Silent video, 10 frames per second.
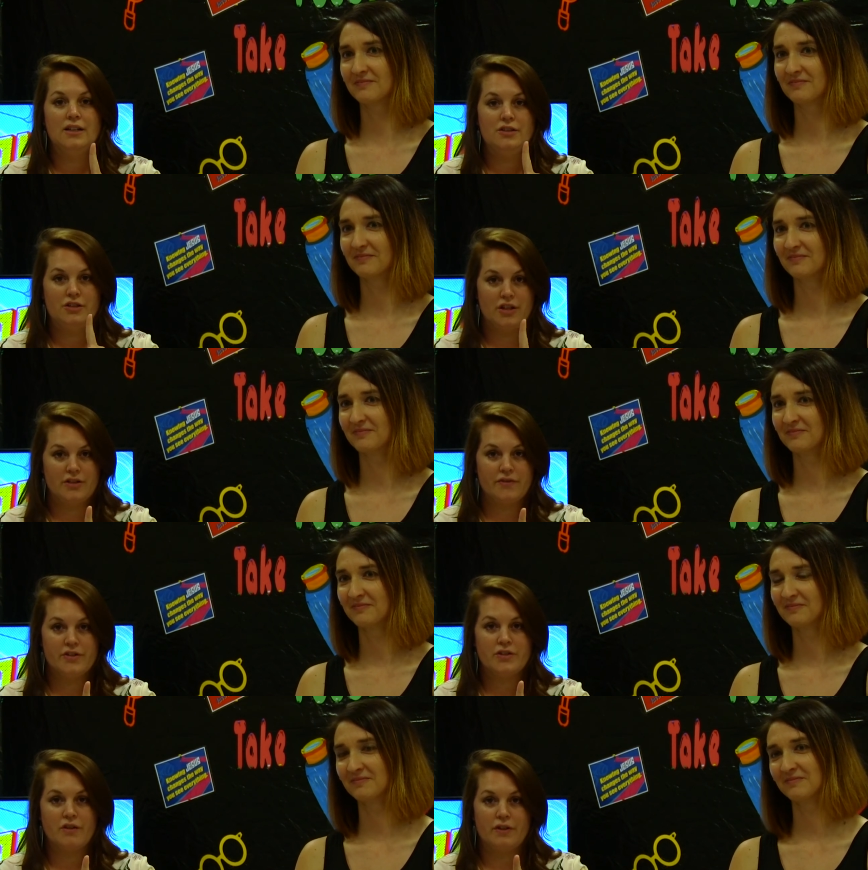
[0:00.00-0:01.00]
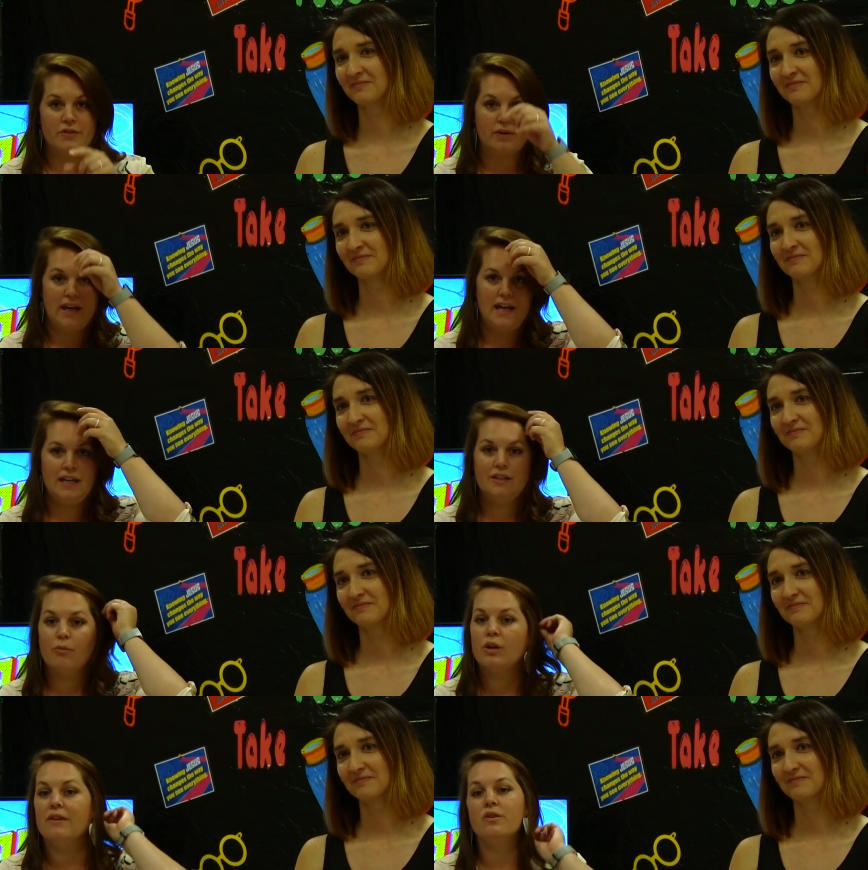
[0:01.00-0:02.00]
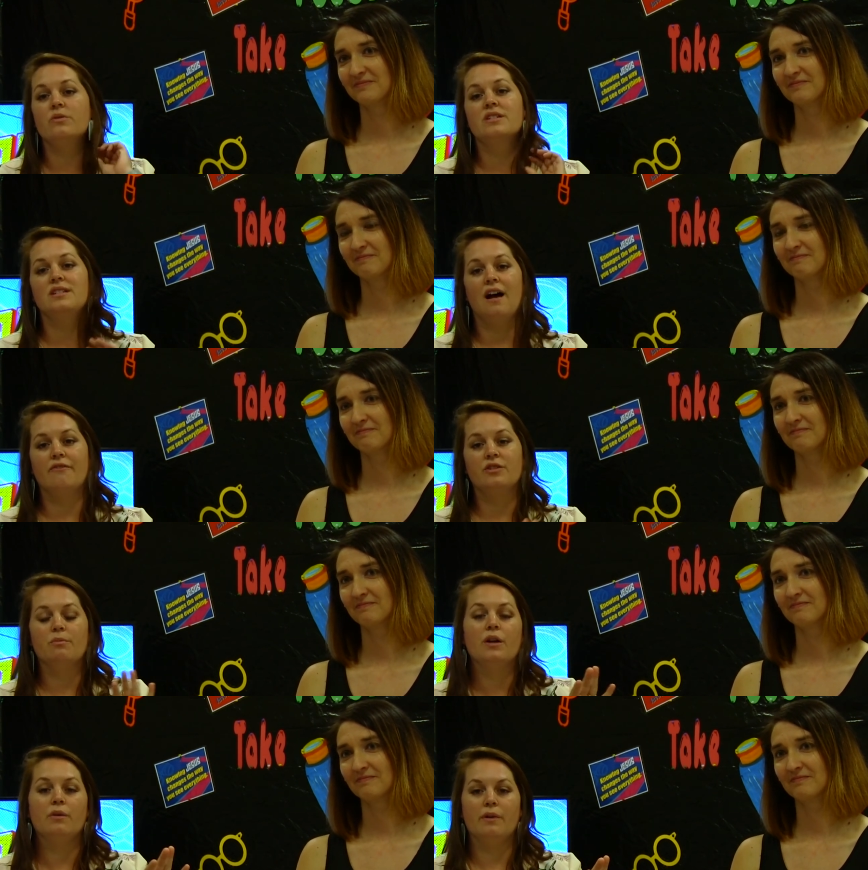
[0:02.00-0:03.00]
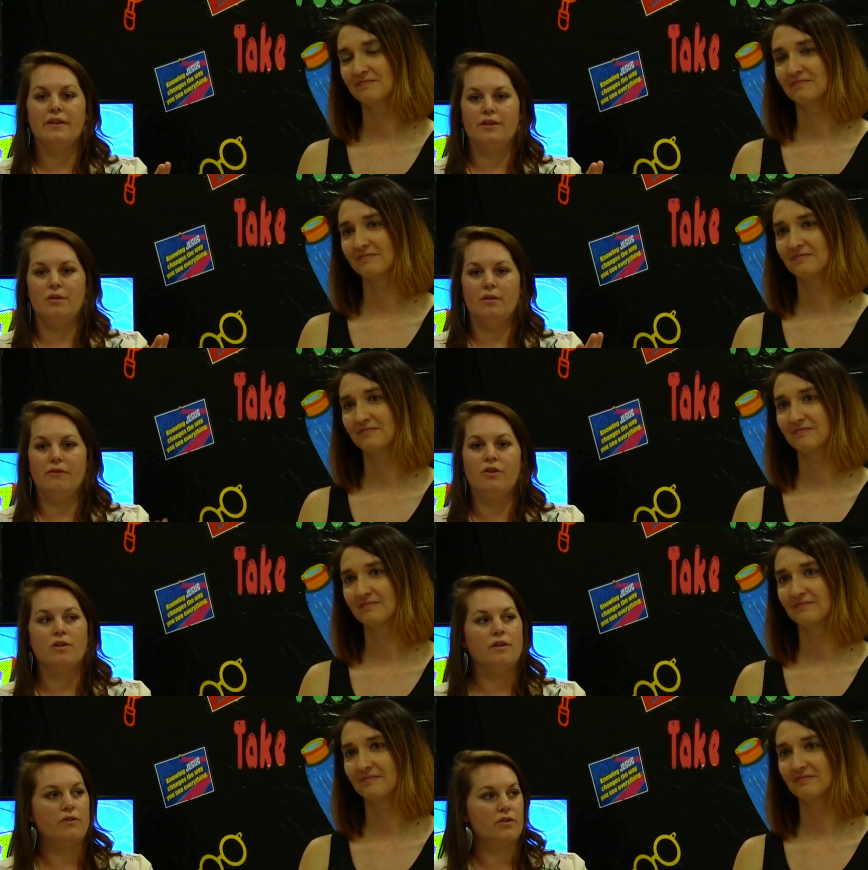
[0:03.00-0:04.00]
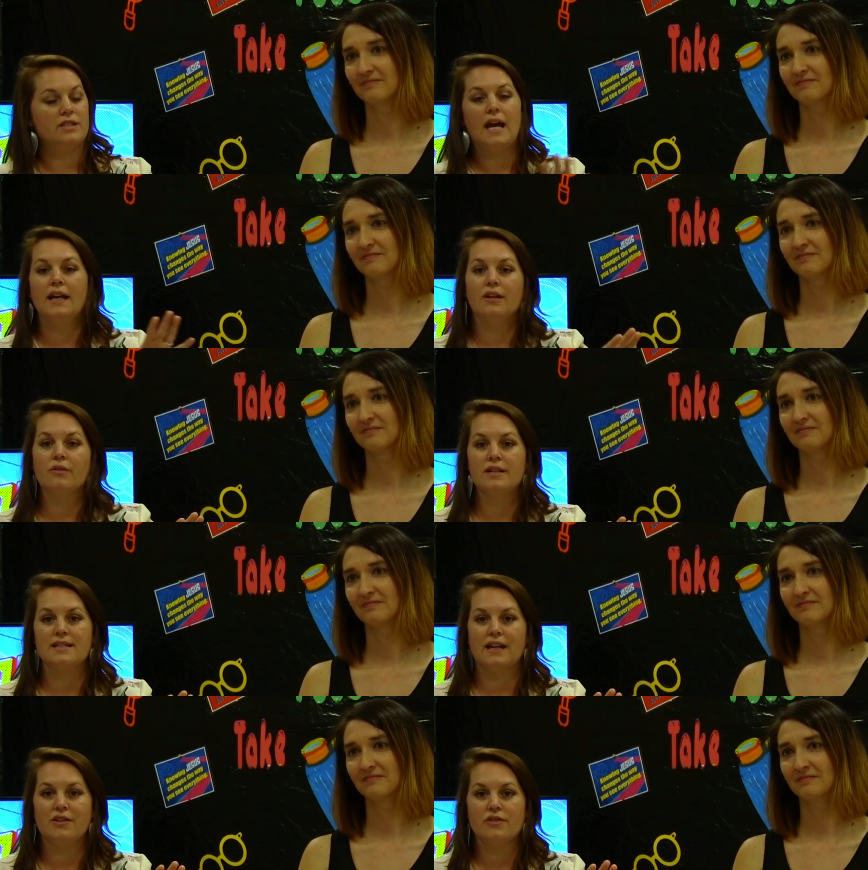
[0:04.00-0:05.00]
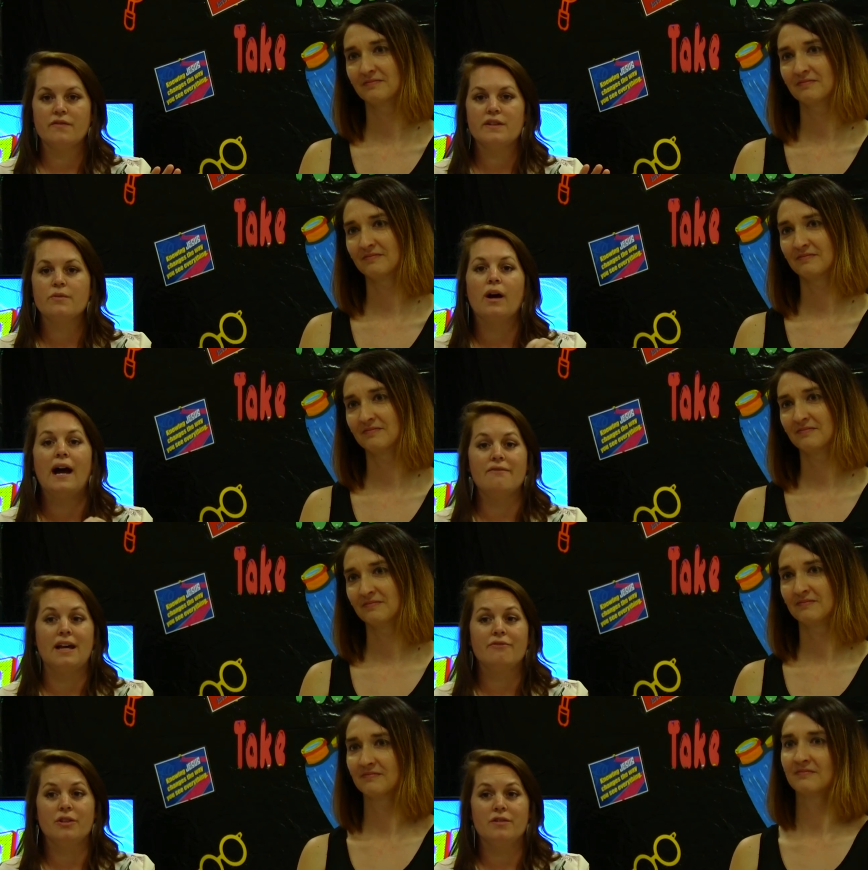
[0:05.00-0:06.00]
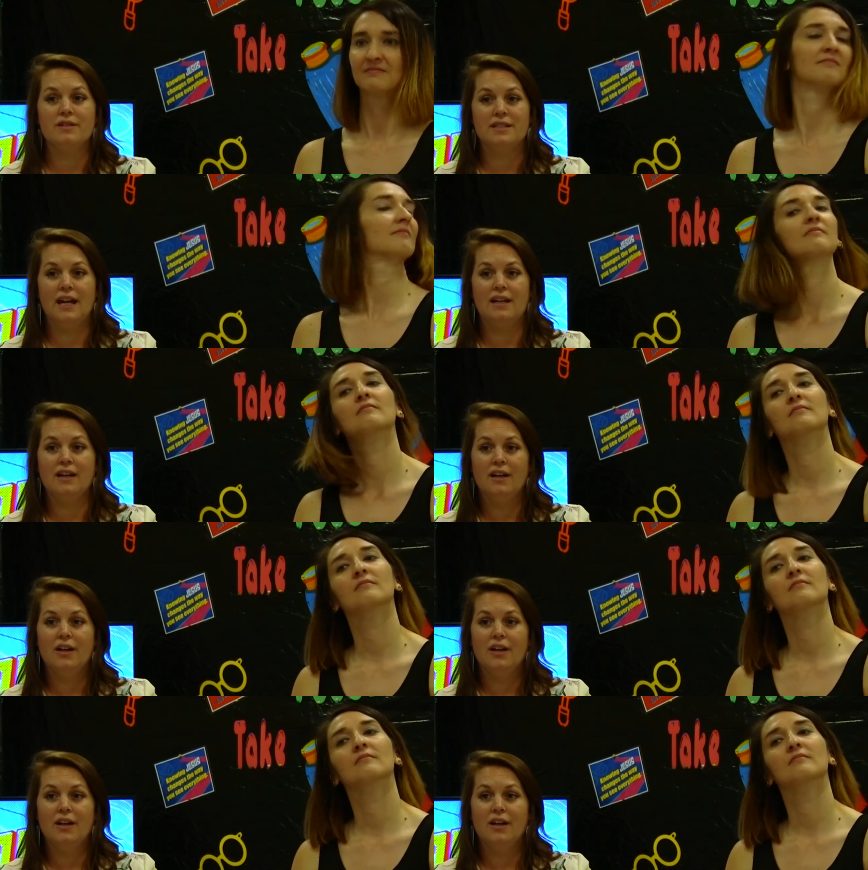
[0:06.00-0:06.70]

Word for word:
Speaker 1: just first service, okay? And then we'll give you stuff to bring with you. If you're, if you're staying and going to second service, we'll have that for you to take